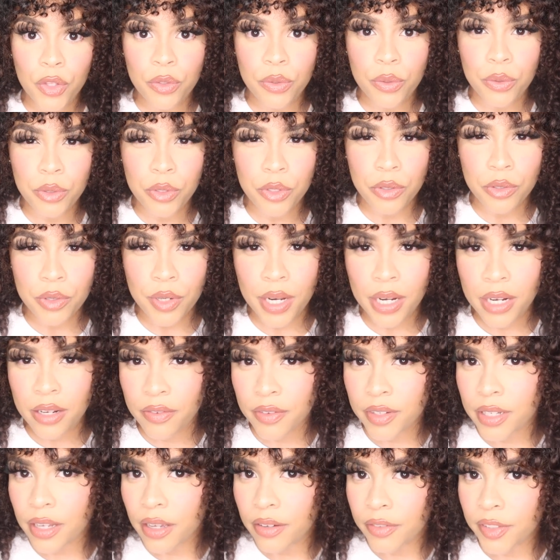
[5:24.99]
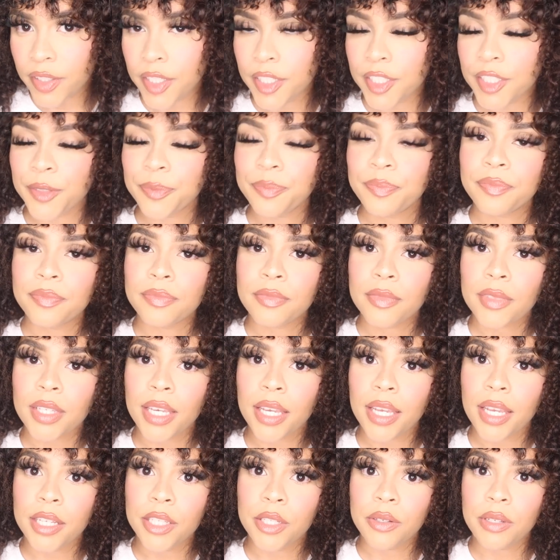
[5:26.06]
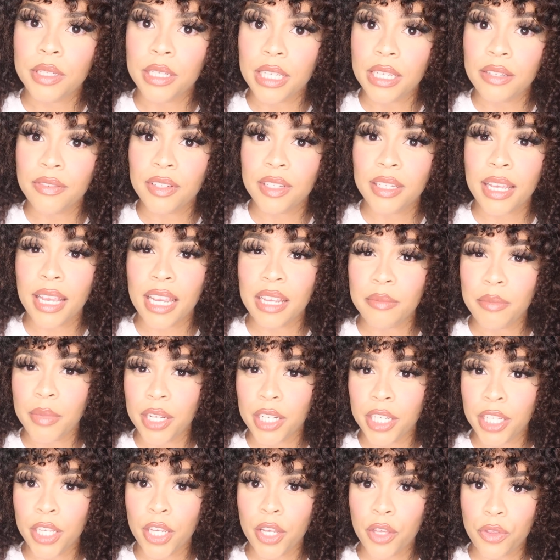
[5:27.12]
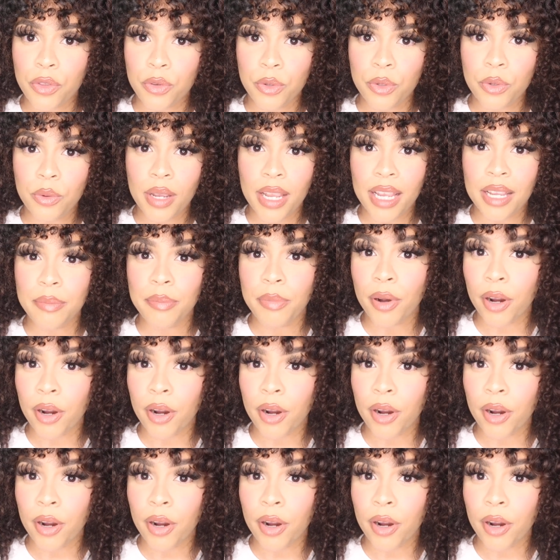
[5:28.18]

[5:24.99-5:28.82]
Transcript: through creative endeavors, and you can even gain money through a